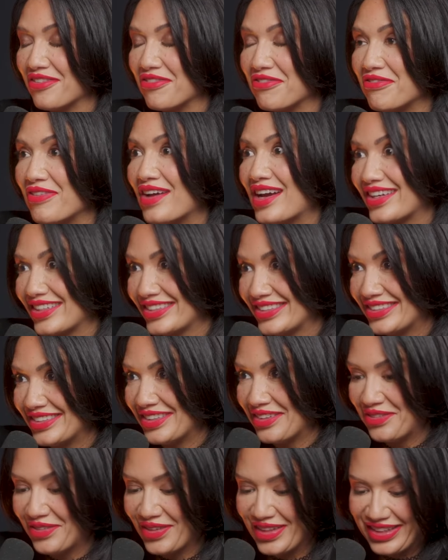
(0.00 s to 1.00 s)
effects of
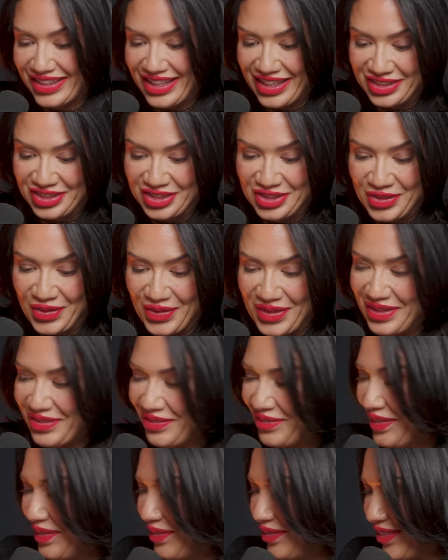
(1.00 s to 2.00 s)
okay. what that short
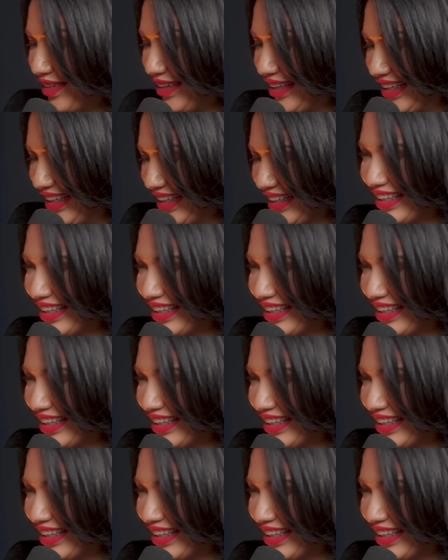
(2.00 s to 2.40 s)
will bring.